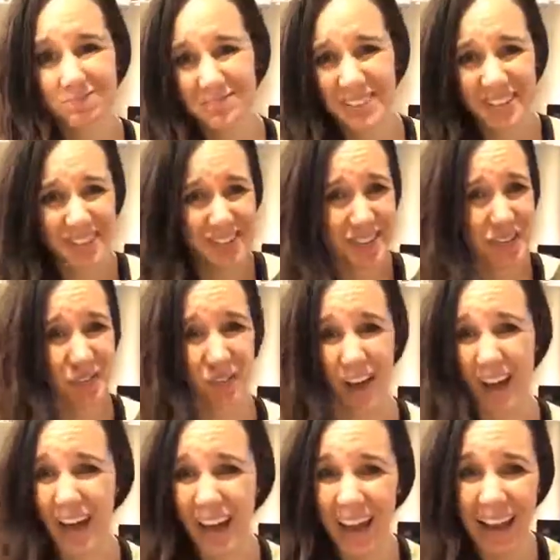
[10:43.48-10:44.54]
this is
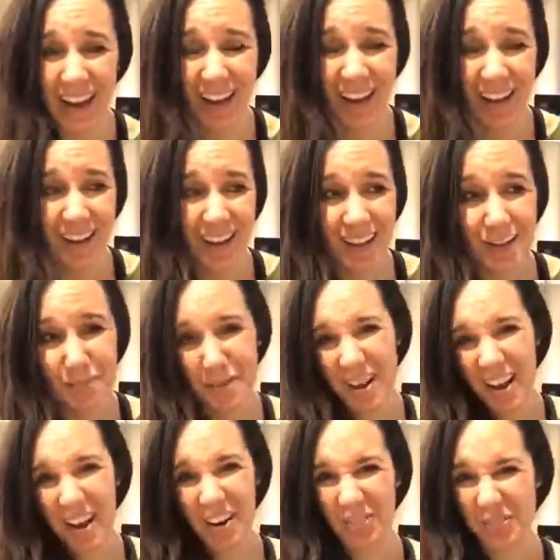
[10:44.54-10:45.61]
fine, but
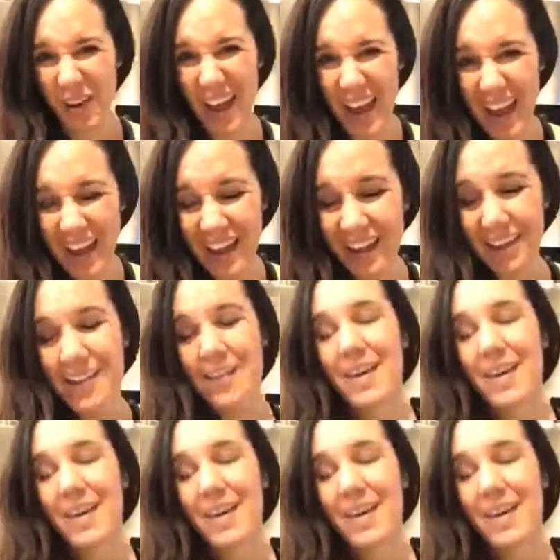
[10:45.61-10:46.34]
not great.